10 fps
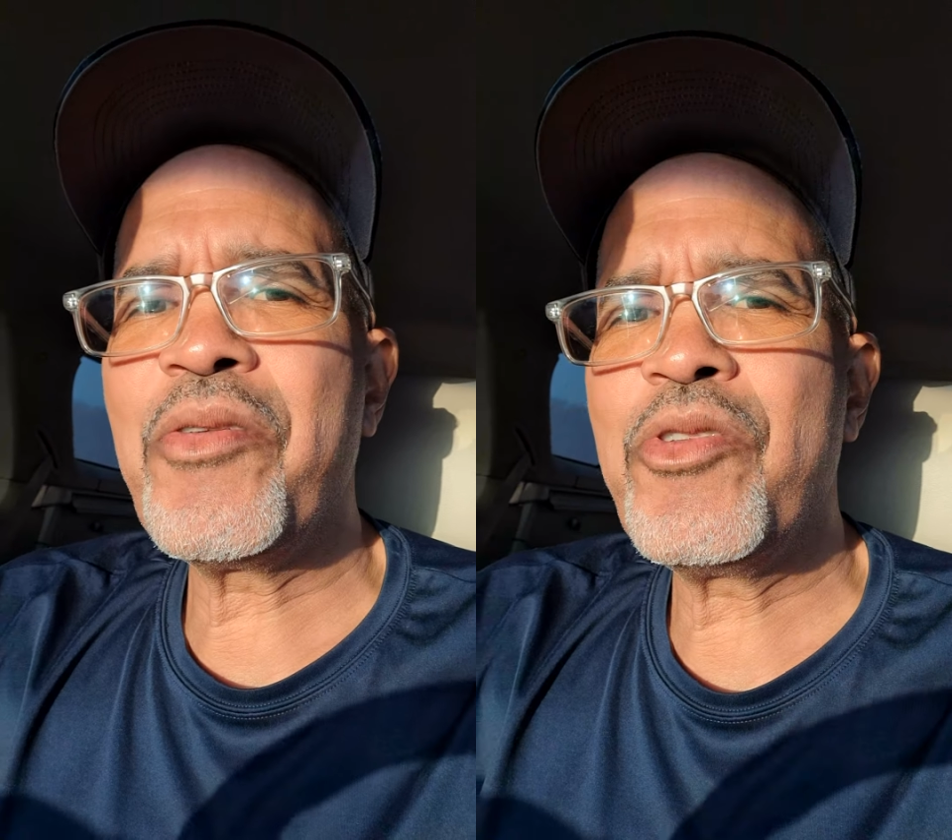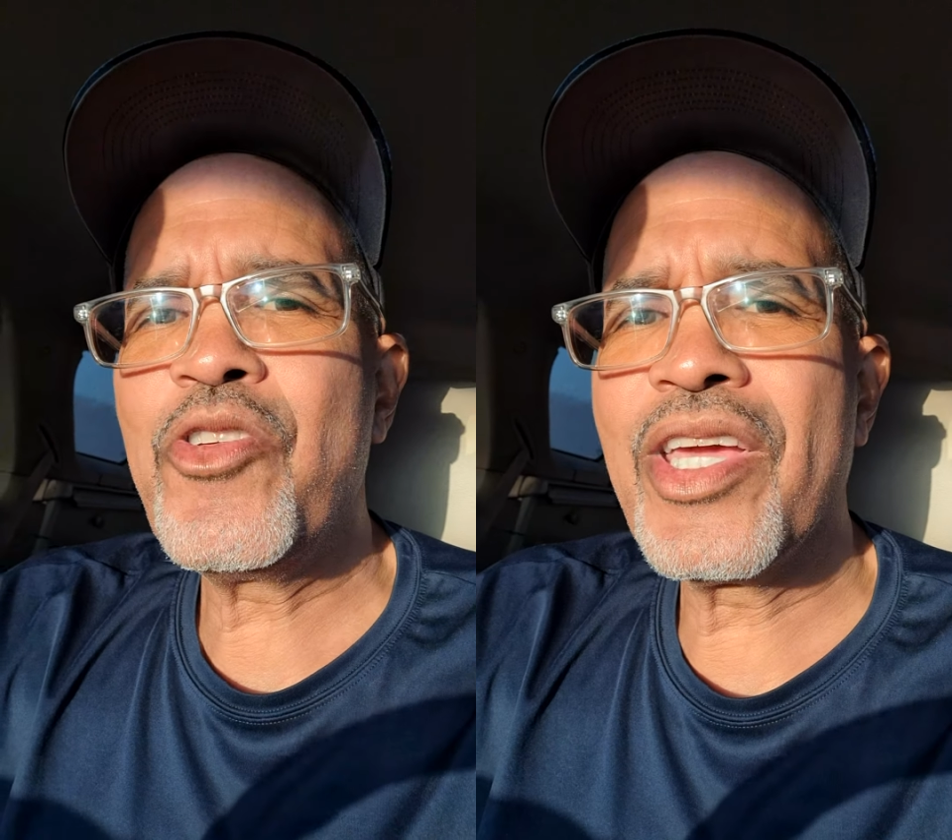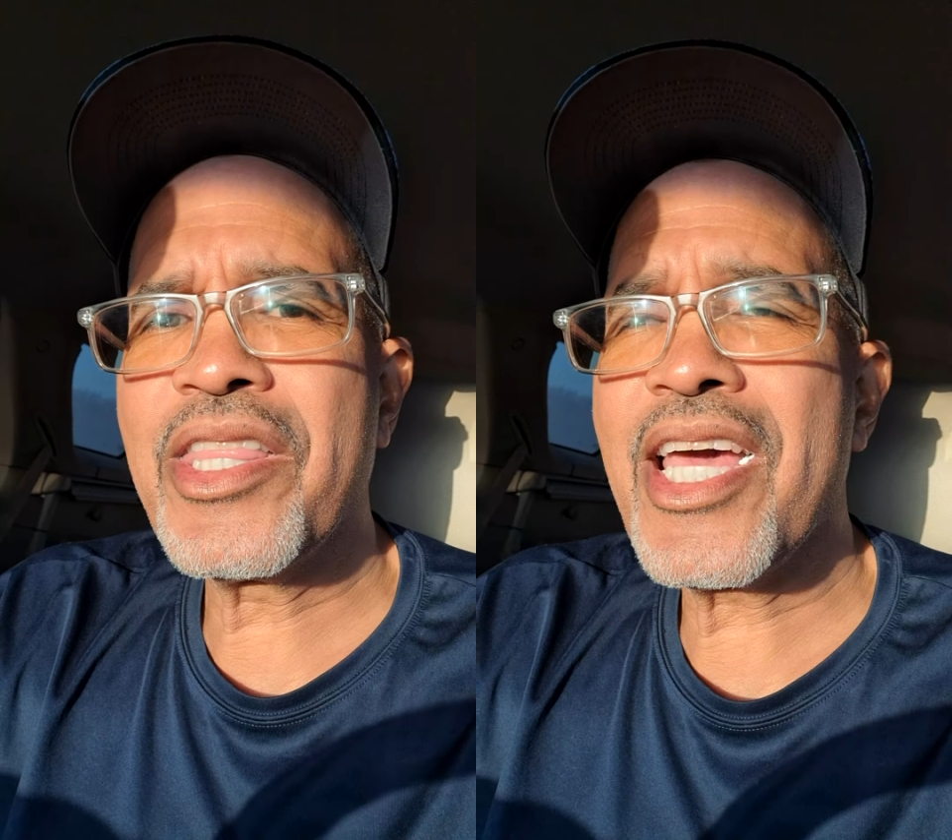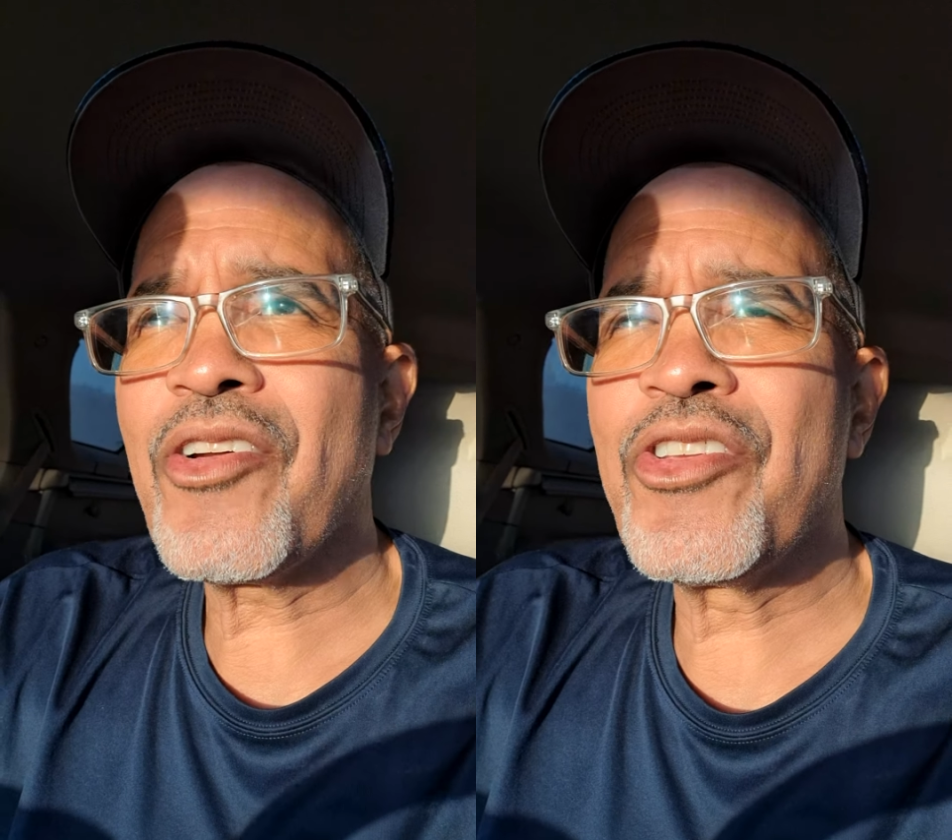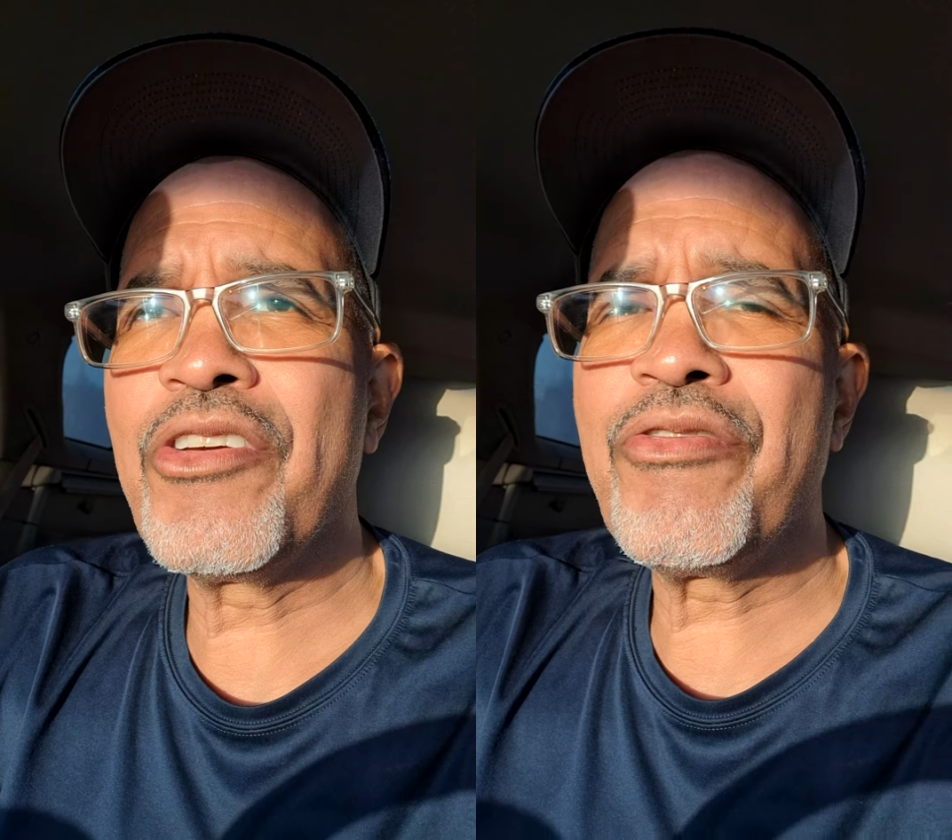When you get that
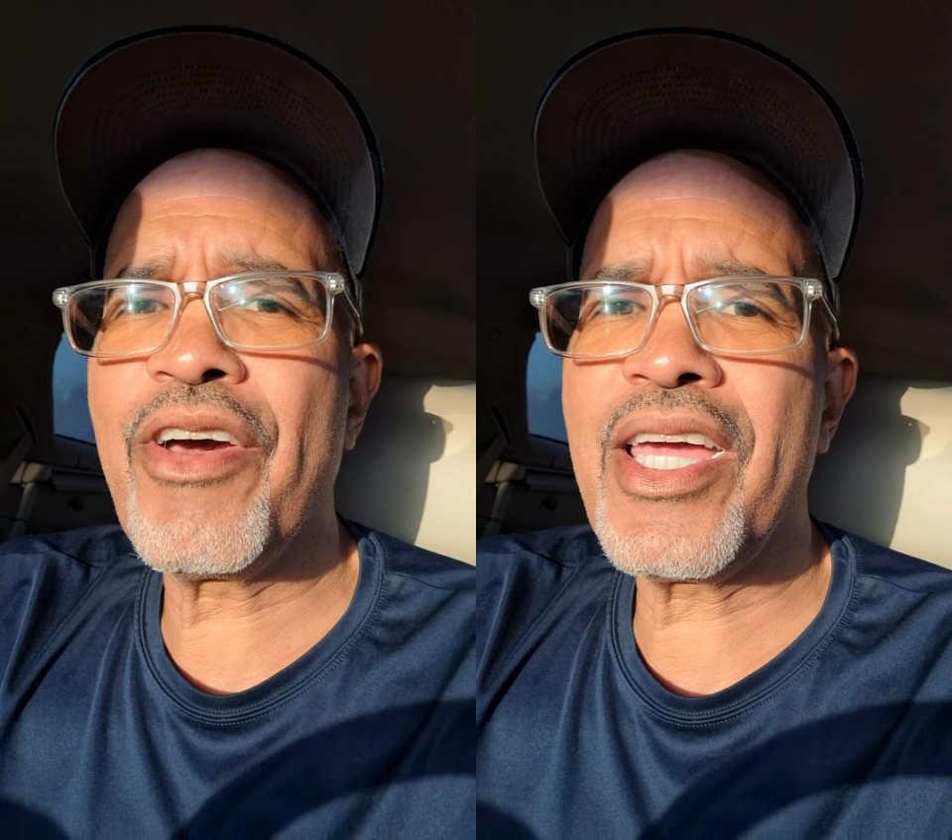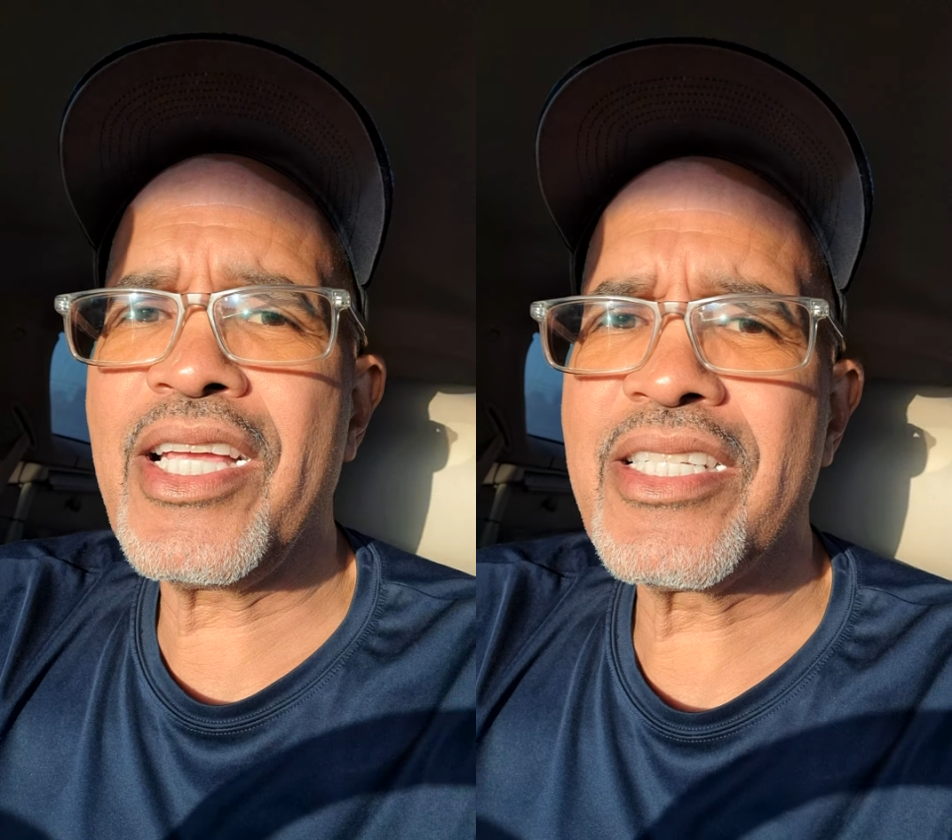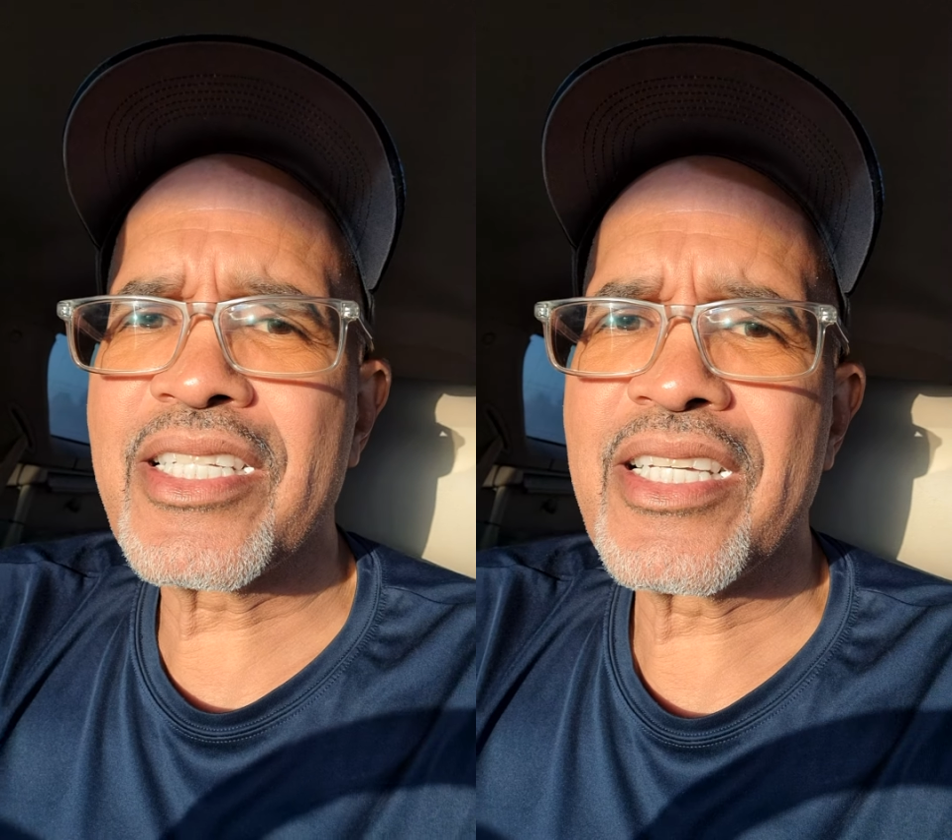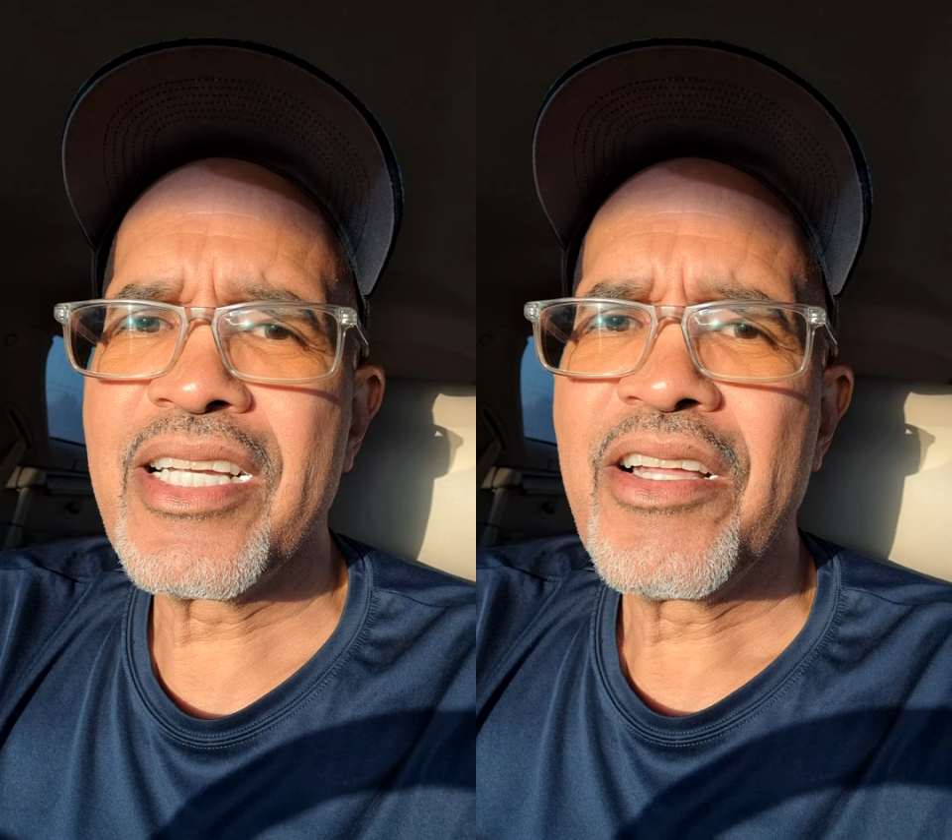on your face,